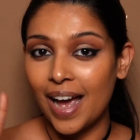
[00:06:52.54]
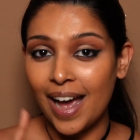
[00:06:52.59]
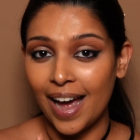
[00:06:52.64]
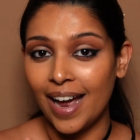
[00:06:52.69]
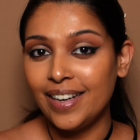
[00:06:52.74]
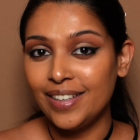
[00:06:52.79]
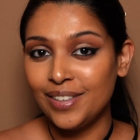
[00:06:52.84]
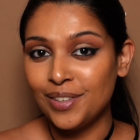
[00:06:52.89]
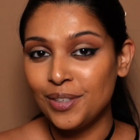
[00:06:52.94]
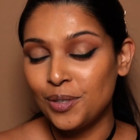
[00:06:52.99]

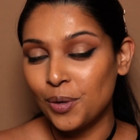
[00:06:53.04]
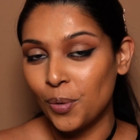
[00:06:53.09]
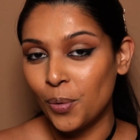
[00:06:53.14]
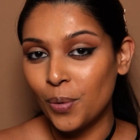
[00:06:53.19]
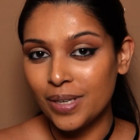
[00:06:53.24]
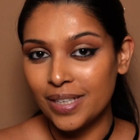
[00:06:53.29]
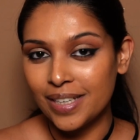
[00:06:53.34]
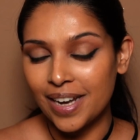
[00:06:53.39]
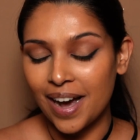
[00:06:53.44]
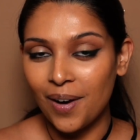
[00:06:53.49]
had to
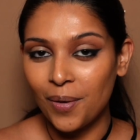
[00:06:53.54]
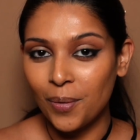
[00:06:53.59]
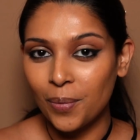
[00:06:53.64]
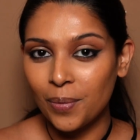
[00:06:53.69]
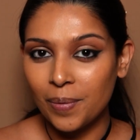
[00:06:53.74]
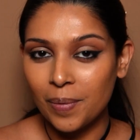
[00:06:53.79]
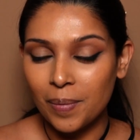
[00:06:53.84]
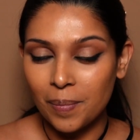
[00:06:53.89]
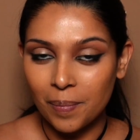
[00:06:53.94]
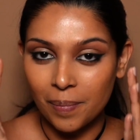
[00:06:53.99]
tone
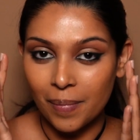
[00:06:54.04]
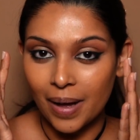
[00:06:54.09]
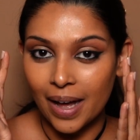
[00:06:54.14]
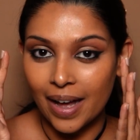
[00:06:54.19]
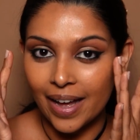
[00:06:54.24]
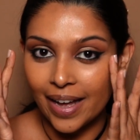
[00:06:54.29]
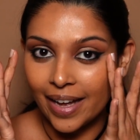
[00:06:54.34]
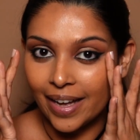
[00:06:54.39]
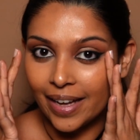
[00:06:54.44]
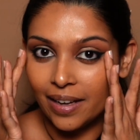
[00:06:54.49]
down
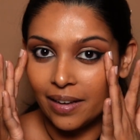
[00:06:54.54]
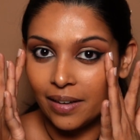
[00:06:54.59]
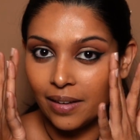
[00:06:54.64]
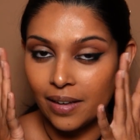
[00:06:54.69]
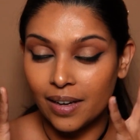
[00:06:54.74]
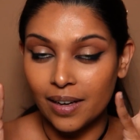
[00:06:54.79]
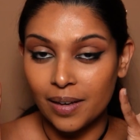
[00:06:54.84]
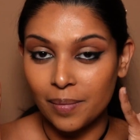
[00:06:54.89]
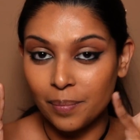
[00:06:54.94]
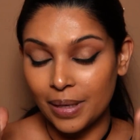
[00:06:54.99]
my
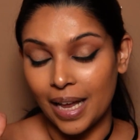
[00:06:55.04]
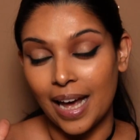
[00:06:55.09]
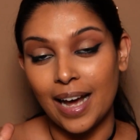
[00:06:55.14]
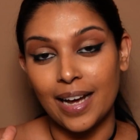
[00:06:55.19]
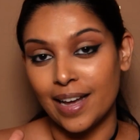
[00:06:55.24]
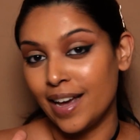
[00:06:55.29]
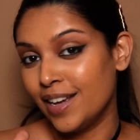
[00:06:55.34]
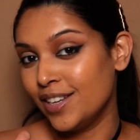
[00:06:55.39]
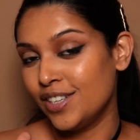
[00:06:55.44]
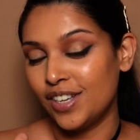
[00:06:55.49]

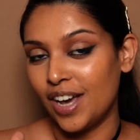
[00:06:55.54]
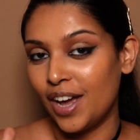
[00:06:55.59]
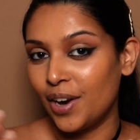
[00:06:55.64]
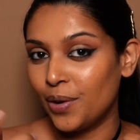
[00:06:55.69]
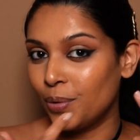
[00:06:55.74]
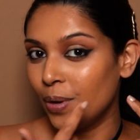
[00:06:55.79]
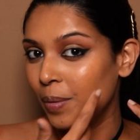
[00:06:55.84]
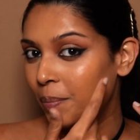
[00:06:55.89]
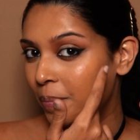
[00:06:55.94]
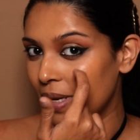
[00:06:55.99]
black
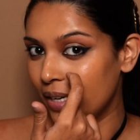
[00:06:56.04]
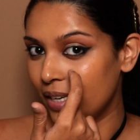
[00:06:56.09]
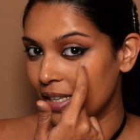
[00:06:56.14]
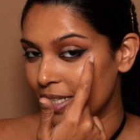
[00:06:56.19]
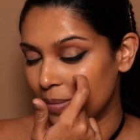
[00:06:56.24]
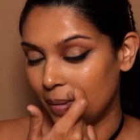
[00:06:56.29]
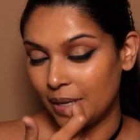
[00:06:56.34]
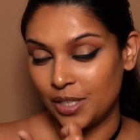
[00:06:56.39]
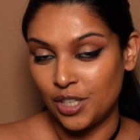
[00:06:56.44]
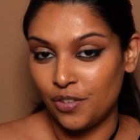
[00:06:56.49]
eyeshadow a bit,
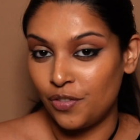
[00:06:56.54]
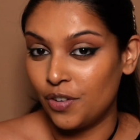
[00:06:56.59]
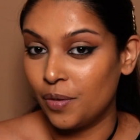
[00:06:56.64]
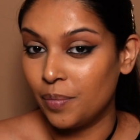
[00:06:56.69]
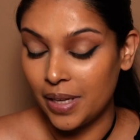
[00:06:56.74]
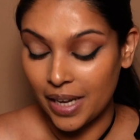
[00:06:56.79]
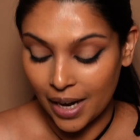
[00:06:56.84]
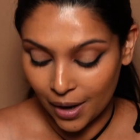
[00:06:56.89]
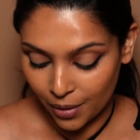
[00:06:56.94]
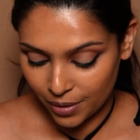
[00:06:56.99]
especially from
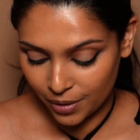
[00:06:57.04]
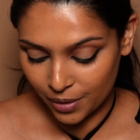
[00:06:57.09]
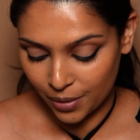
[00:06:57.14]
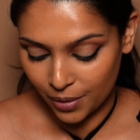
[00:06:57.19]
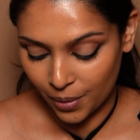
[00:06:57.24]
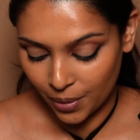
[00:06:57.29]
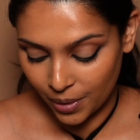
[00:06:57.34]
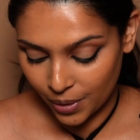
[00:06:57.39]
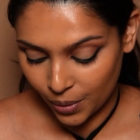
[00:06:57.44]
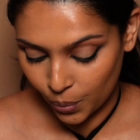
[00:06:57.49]
the outer
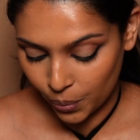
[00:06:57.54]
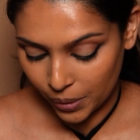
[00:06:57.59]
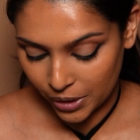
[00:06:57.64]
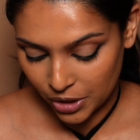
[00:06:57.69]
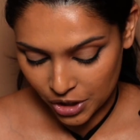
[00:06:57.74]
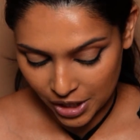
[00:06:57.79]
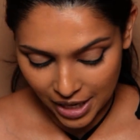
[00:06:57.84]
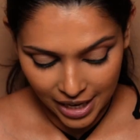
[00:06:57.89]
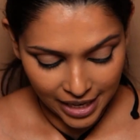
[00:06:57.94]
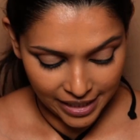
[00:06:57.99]
corner,
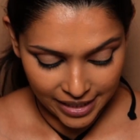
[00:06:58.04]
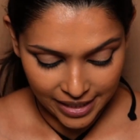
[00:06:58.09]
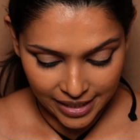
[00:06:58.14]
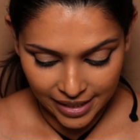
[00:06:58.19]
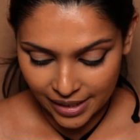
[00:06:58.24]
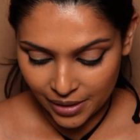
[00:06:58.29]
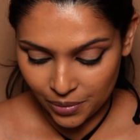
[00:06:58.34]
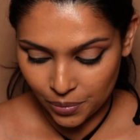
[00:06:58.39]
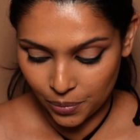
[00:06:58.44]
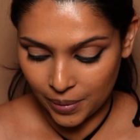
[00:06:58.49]
which I
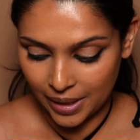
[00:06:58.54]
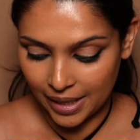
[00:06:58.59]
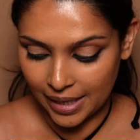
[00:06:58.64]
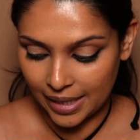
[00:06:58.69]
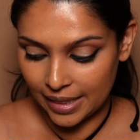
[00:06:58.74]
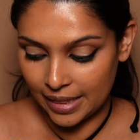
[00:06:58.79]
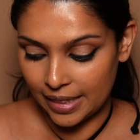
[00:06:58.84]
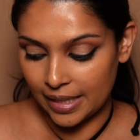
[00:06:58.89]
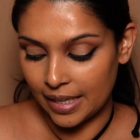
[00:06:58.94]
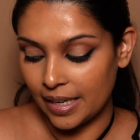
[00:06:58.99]
did
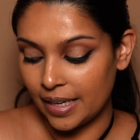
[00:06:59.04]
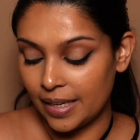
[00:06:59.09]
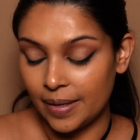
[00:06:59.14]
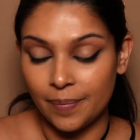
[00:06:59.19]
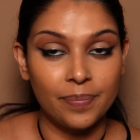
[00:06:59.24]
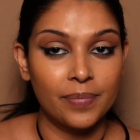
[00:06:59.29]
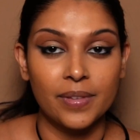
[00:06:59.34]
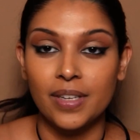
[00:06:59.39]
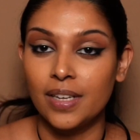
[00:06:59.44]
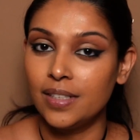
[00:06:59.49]
with
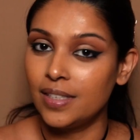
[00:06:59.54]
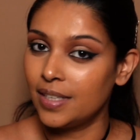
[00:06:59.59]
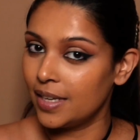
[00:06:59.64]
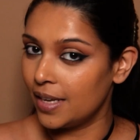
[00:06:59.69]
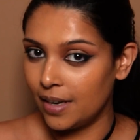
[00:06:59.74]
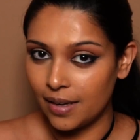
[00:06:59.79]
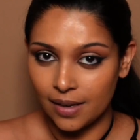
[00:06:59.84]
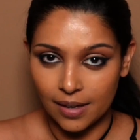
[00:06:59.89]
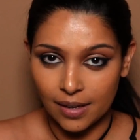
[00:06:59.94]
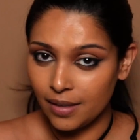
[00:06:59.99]

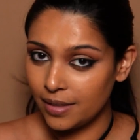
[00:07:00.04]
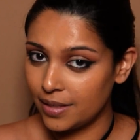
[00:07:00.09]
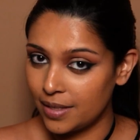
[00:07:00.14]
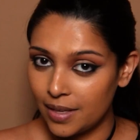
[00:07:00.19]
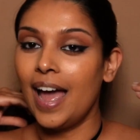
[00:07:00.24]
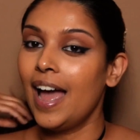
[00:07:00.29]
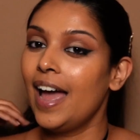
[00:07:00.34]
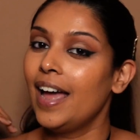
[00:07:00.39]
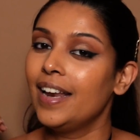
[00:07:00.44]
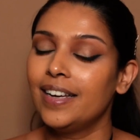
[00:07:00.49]
concealers,
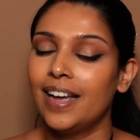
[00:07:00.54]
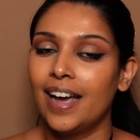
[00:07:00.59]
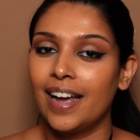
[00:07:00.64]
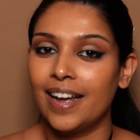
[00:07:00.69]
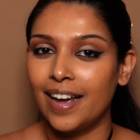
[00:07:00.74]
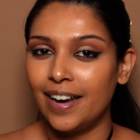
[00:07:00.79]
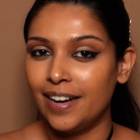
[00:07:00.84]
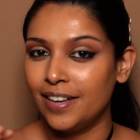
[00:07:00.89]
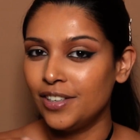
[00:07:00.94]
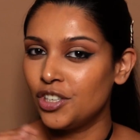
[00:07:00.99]
and I
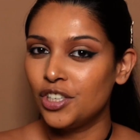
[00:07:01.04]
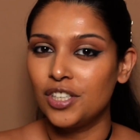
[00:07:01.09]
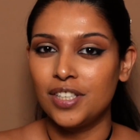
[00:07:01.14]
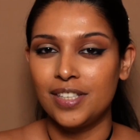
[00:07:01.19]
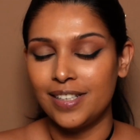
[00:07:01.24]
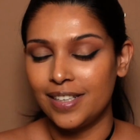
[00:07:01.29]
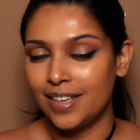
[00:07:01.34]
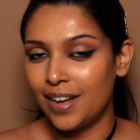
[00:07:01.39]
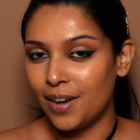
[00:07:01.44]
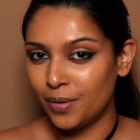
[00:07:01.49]
kind of
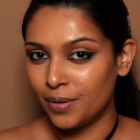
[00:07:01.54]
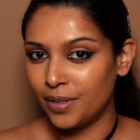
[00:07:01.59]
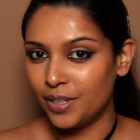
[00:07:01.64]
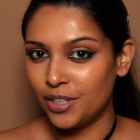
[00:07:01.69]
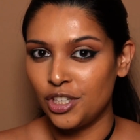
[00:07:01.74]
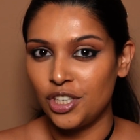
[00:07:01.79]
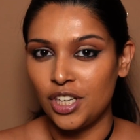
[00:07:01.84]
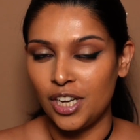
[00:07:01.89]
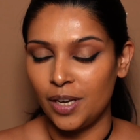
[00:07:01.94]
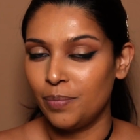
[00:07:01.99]
chiseled out the
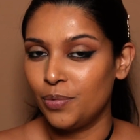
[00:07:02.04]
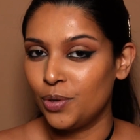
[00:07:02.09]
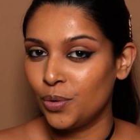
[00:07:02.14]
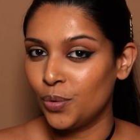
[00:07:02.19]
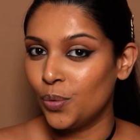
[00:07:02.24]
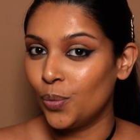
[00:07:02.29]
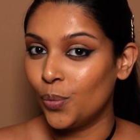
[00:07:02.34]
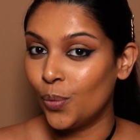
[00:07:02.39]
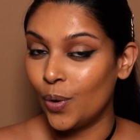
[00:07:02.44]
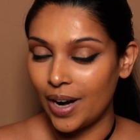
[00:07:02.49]
shape to
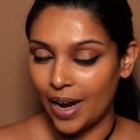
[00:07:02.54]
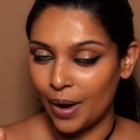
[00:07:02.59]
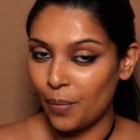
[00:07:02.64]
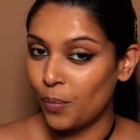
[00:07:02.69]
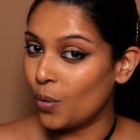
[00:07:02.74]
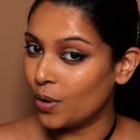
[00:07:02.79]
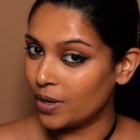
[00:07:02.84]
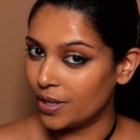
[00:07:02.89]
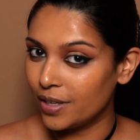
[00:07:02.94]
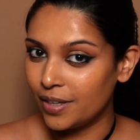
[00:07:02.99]
what I
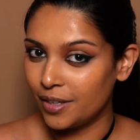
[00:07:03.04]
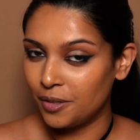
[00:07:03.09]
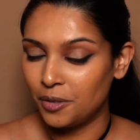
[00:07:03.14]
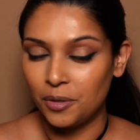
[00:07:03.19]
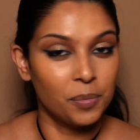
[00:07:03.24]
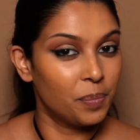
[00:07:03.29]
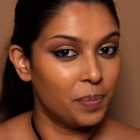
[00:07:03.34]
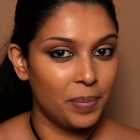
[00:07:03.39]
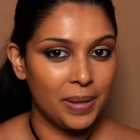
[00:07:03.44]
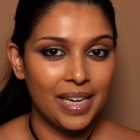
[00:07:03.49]
wanted it
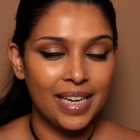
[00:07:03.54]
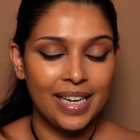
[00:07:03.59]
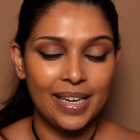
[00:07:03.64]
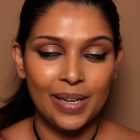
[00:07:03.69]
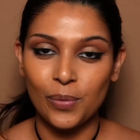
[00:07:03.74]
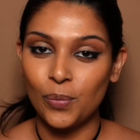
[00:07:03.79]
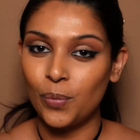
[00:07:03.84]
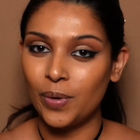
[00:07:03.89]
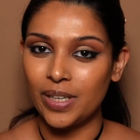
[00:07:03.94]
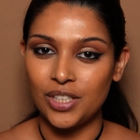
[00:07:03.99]
to be,
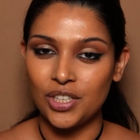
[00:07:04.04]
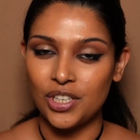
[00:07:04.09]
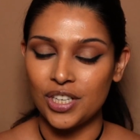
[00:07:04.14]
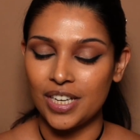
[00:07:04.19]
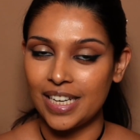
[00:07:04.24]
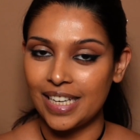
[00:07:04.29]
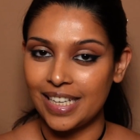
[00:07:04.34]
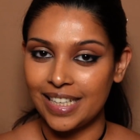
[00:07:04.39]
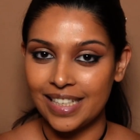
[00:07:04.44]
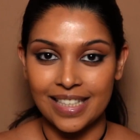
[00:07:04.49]
which
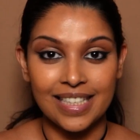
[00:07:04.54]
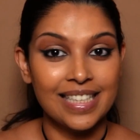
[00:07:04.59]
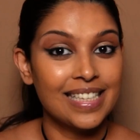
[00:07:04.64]
is